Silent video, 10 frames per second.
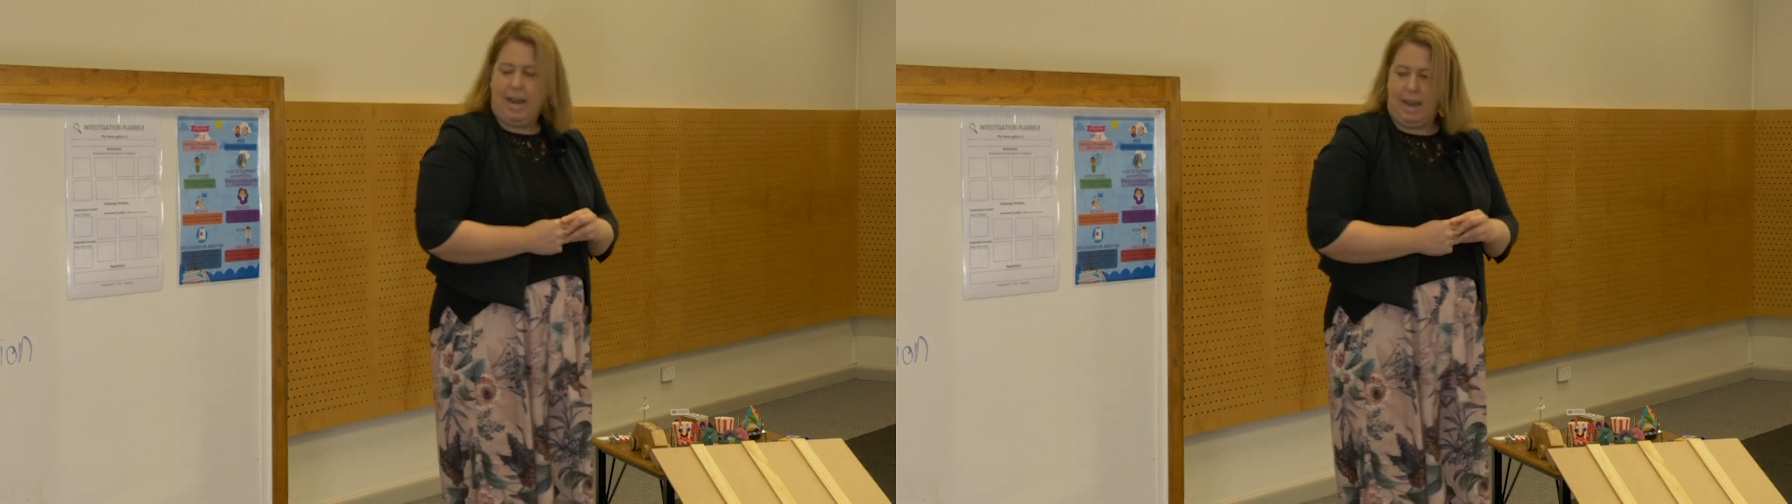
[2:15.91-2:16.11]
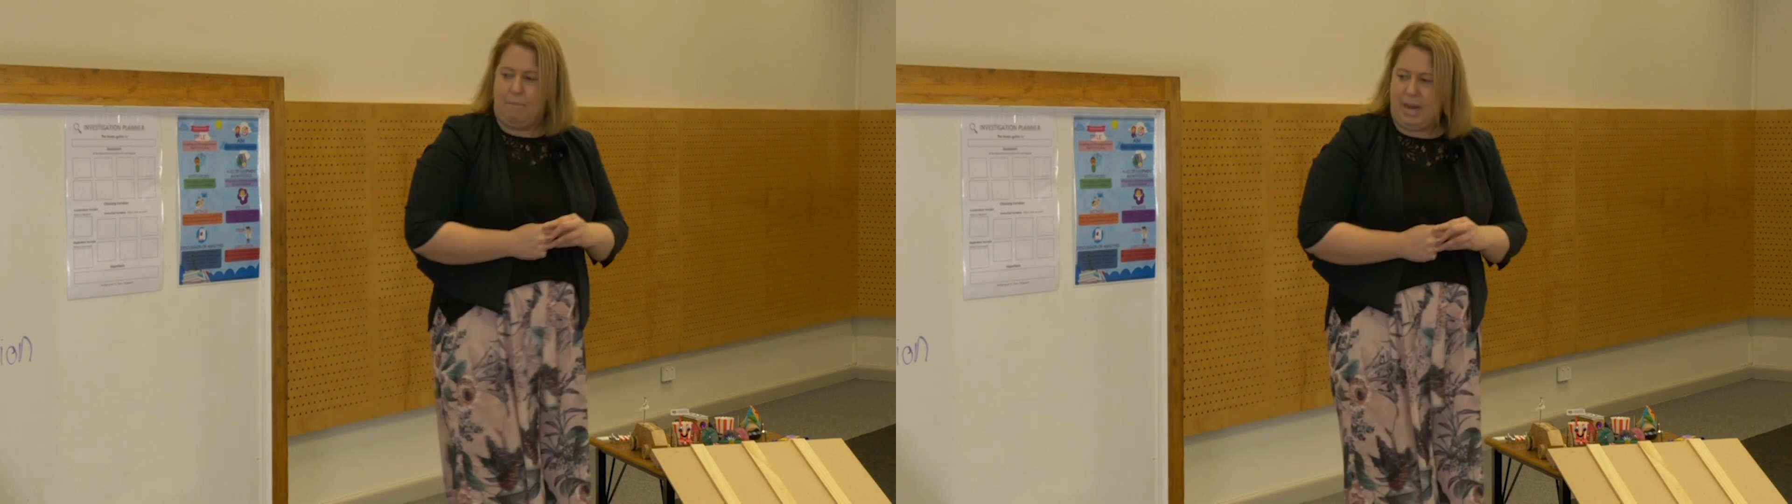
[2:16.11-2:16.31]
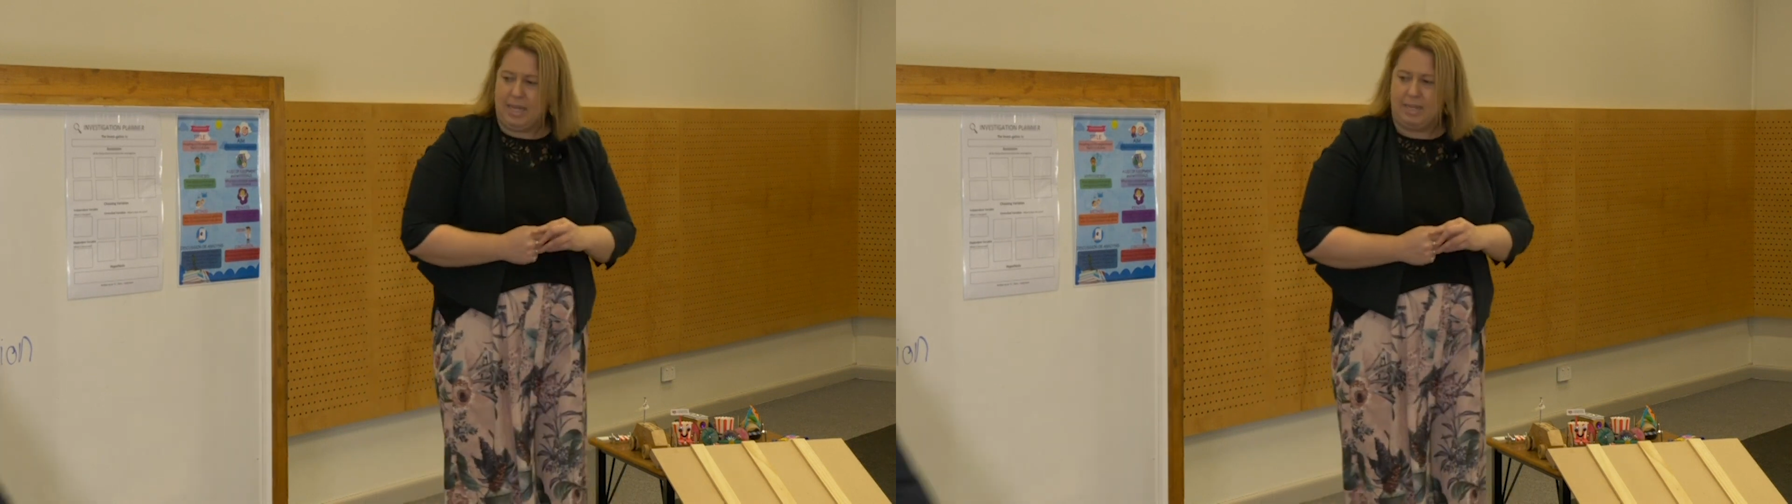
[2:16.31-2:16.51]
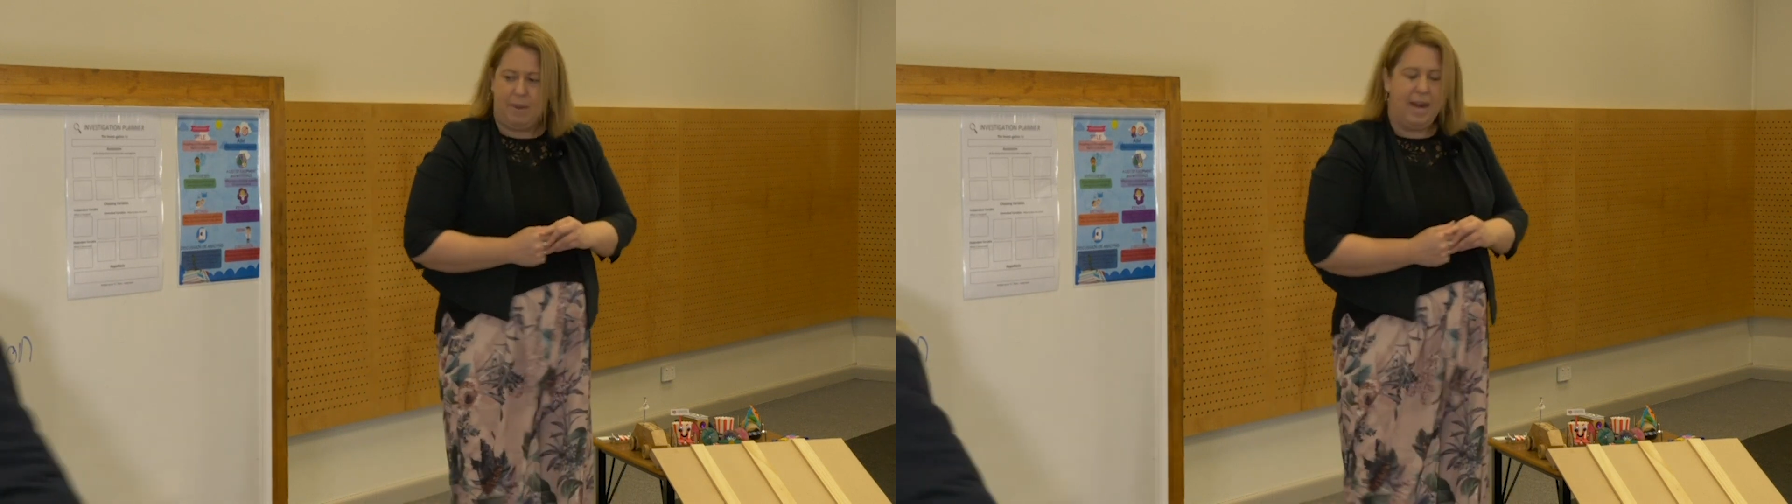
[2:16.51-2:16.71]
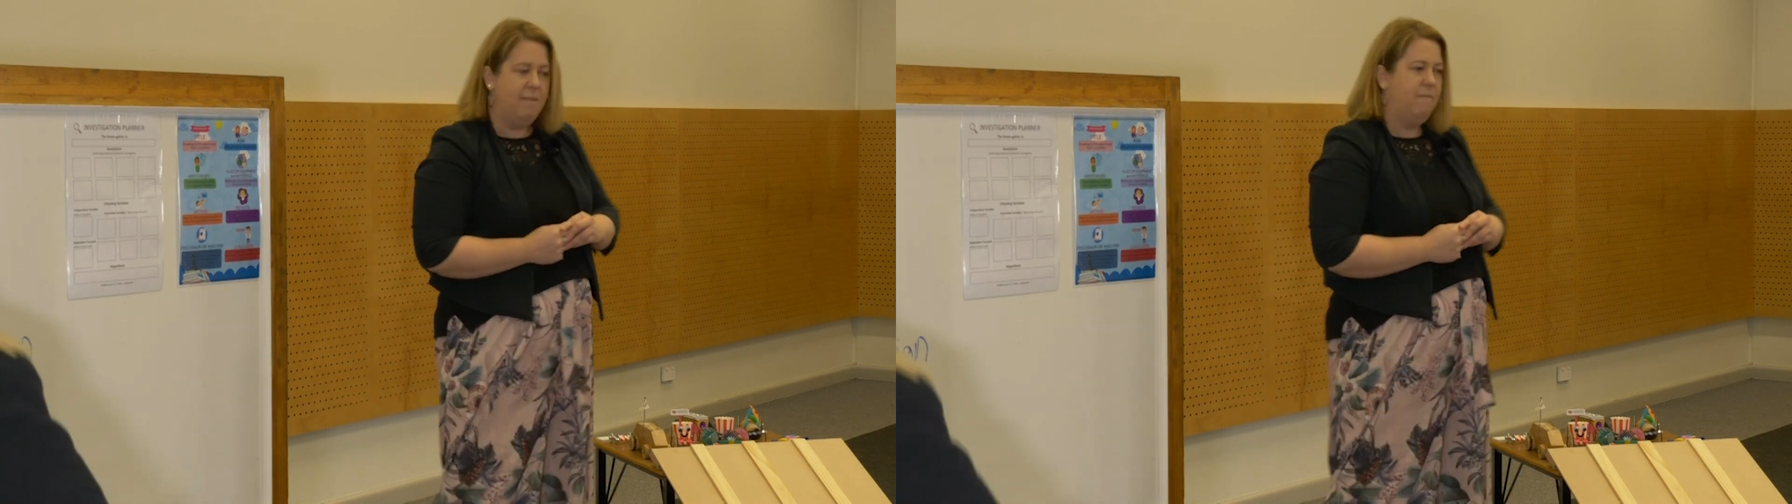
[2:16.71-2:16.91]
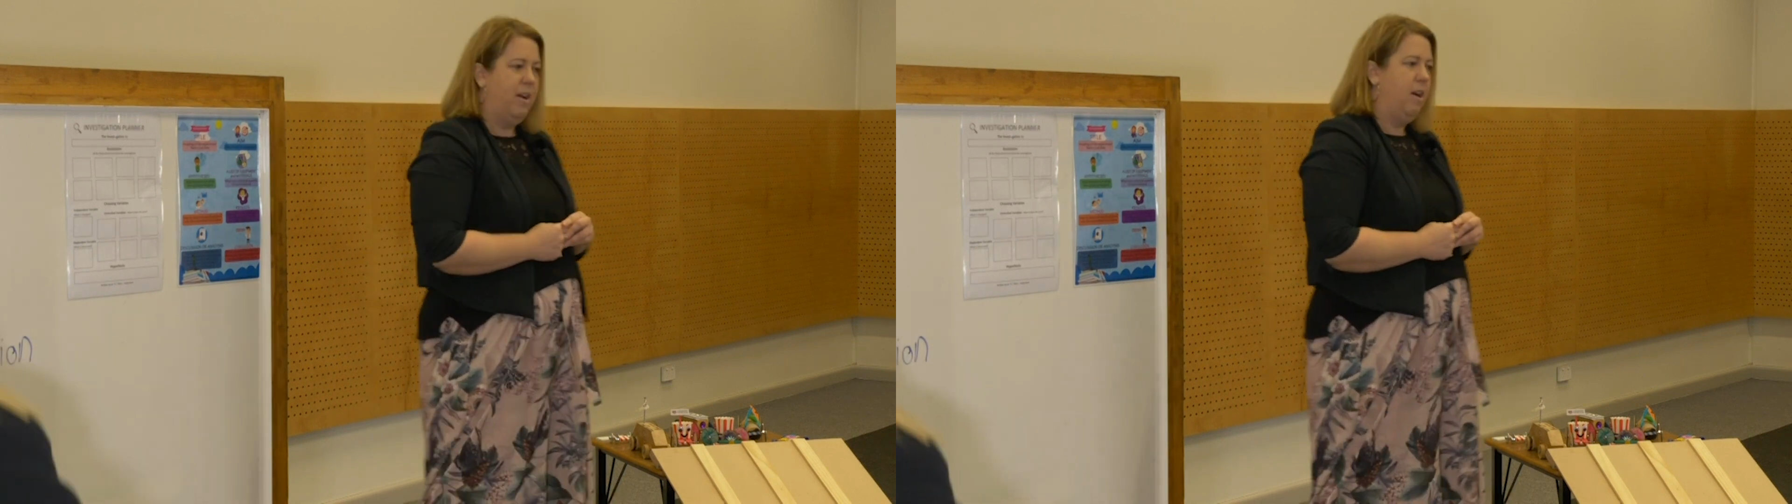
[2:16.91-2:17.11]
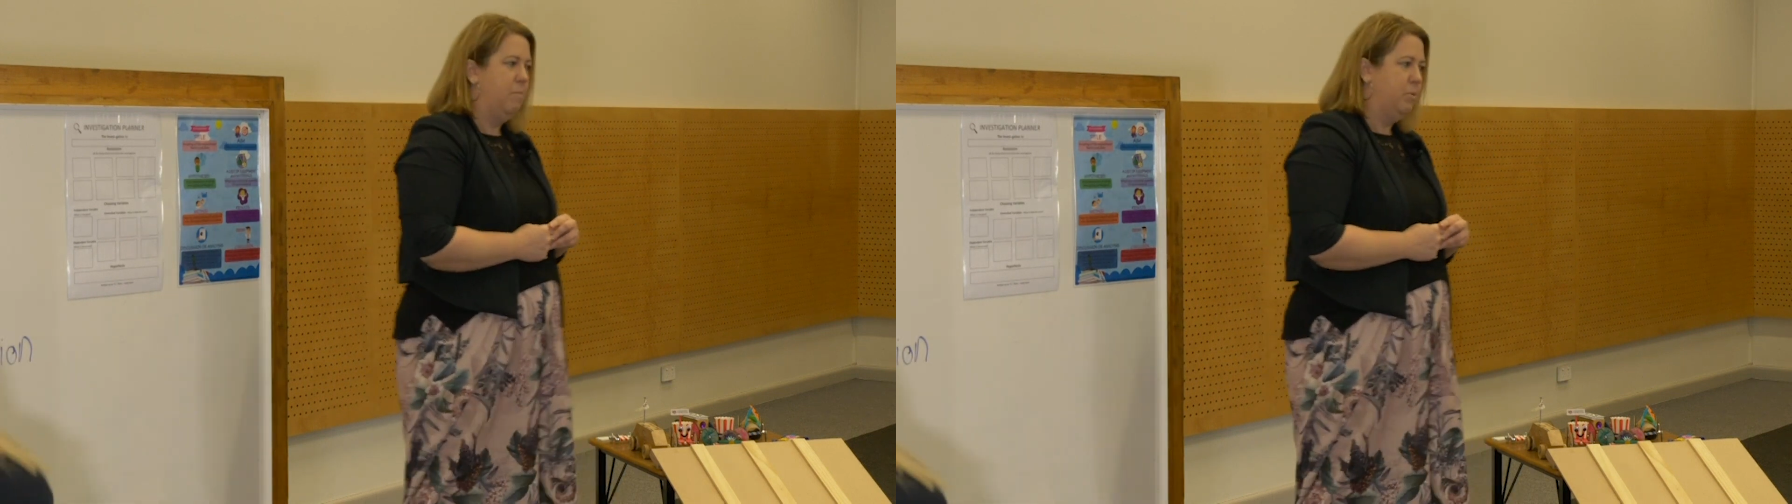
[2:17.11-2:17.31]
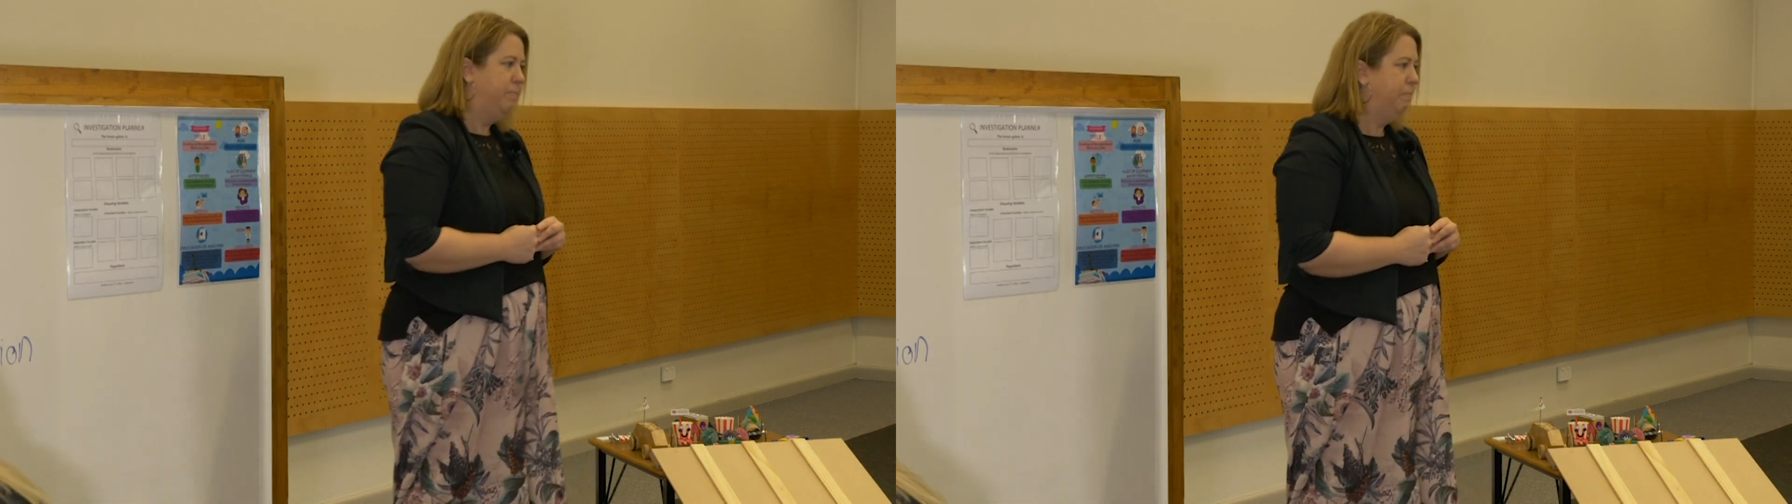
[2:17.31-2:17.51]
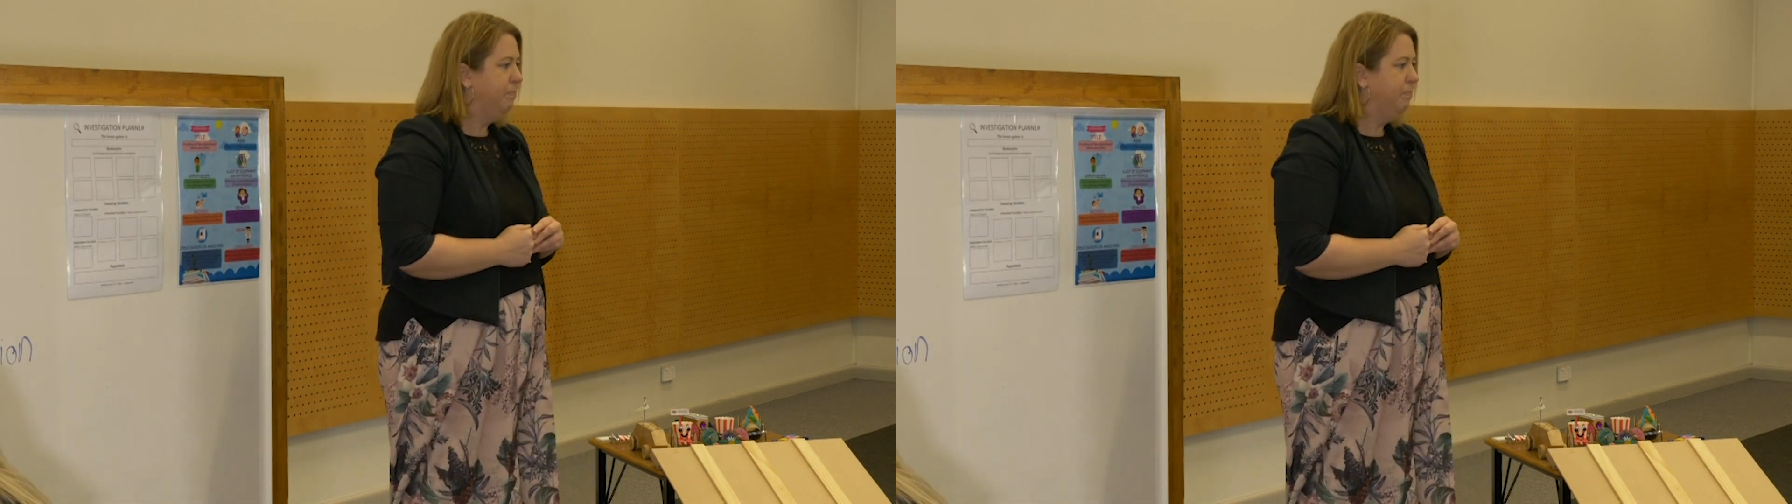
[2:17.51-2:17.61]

um, independent variable.